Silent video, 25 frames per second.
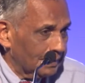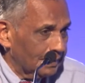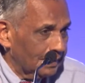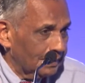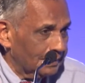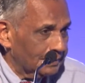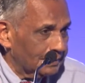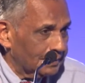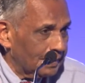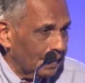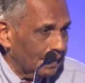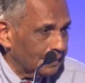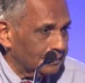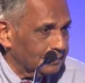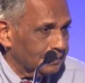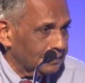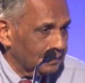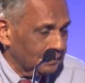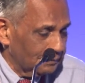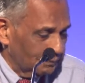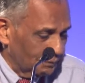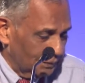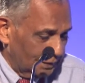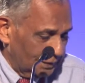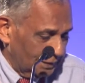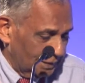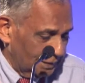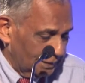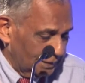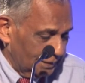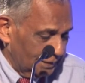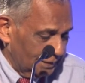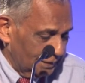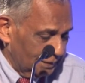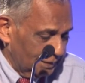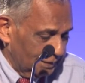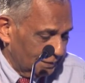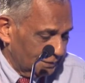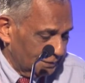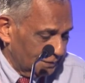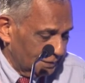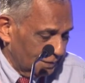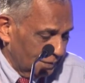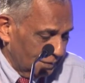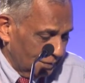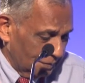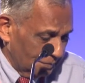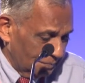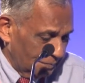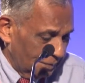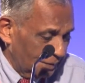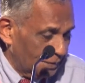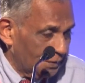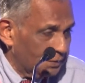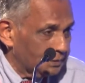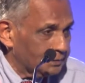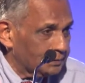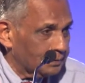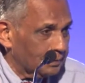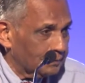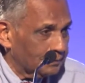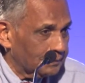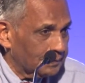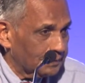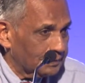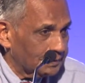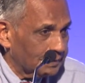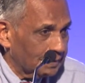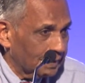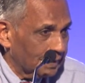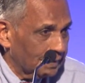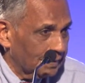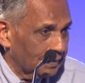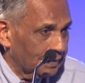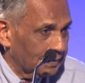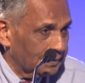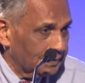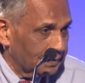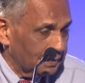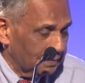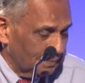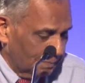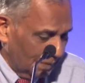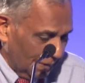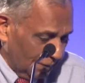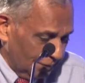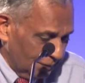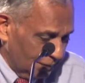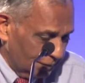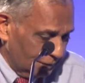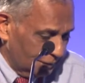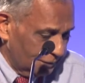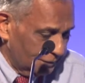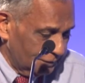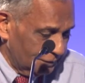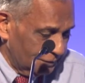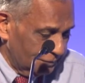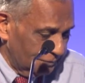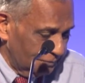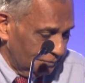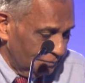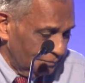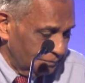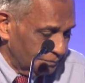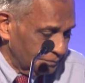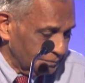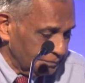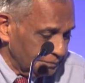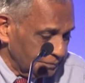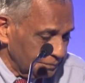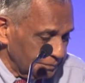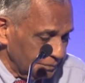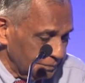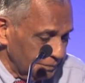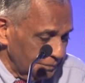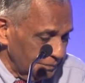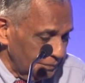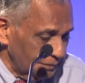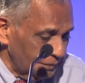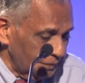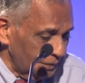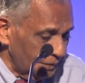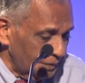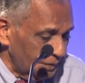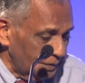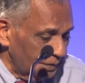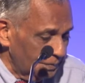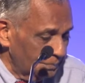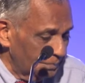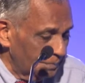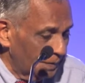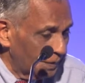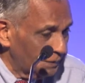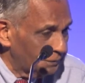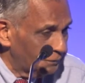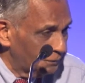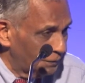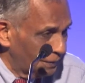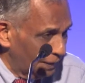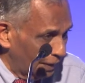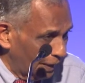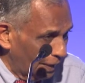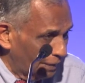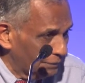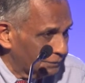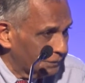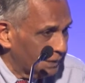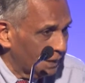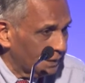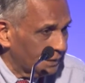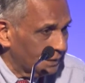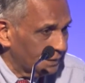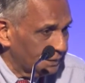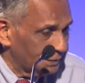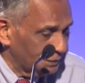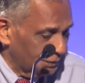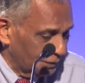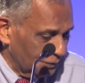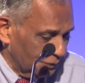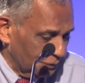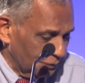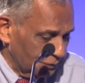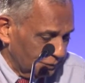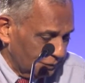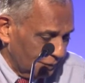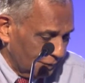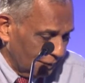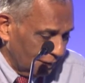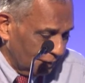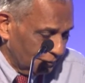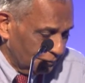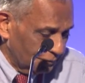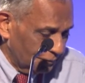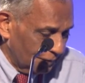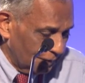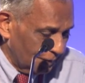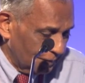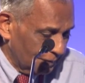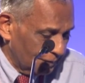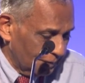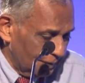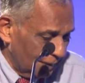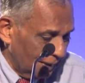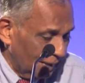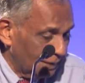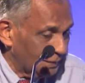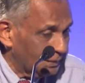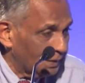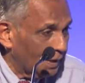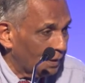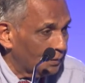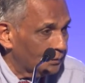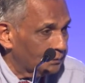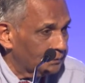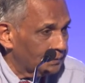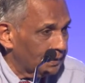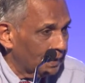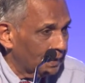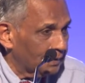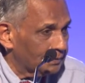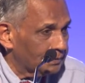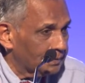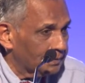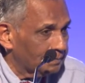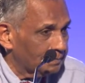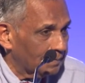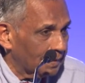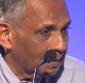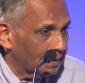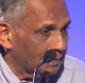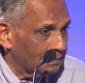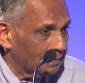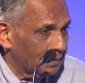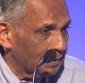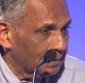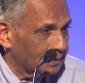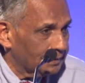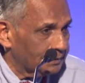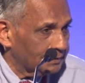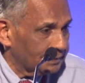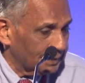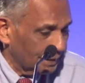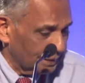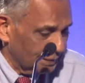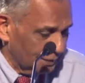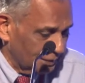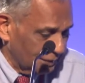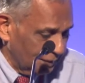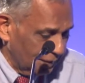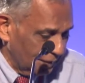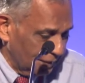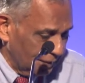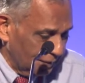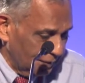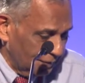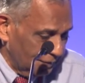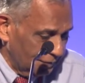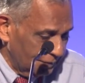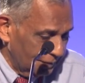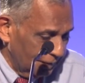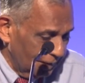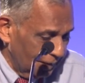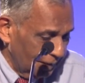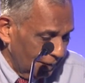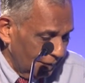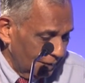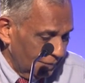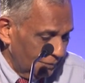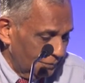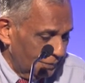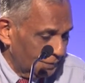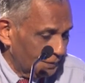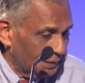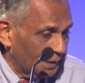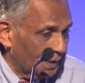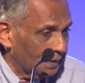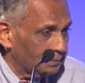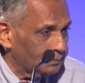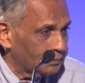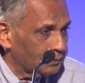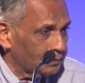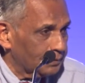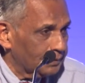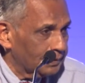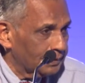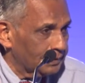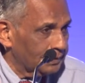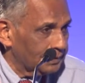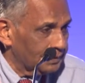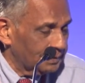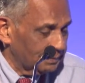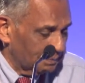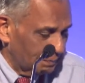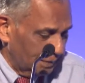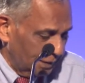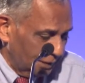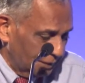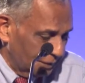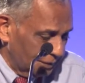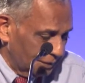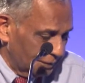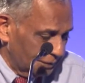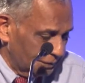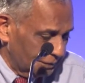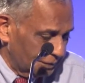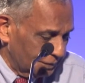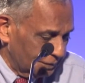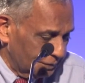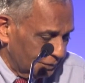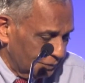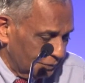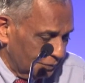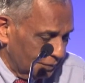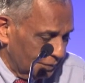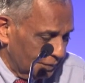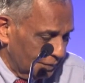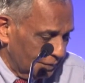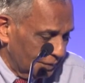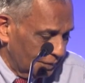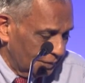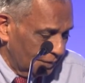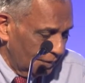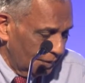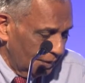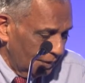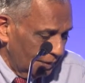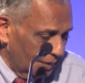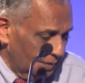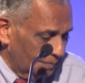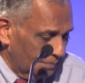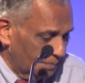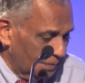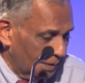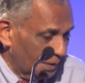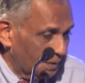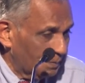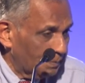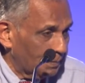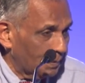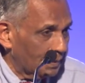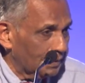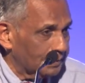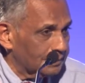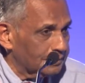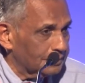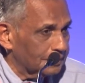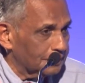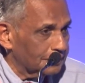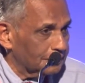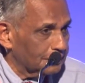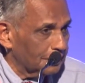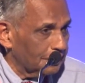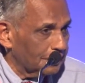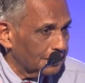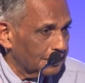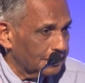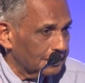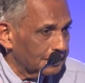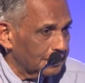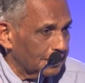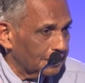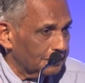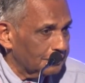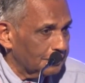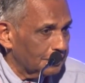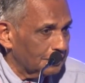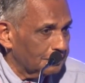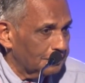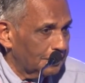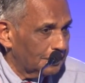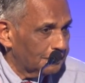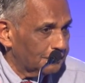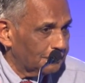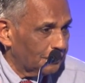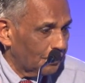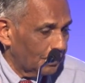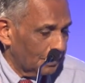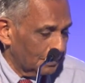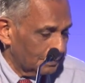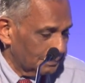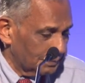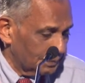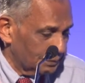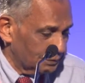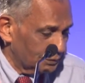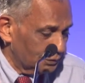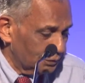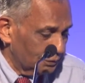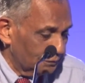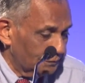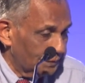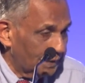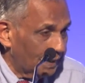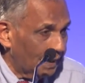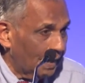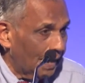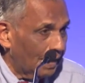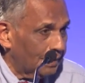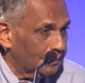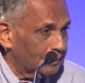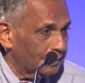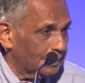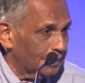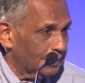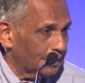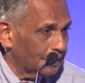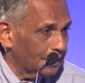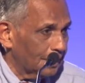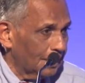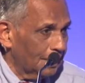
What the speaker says: interaction with it is because of its regulatory powers, but we have that institution as well. And now we have the Megapolis Secretariat, which I am sure is a precursor to a Megapolis Authority that will be formed. So we have a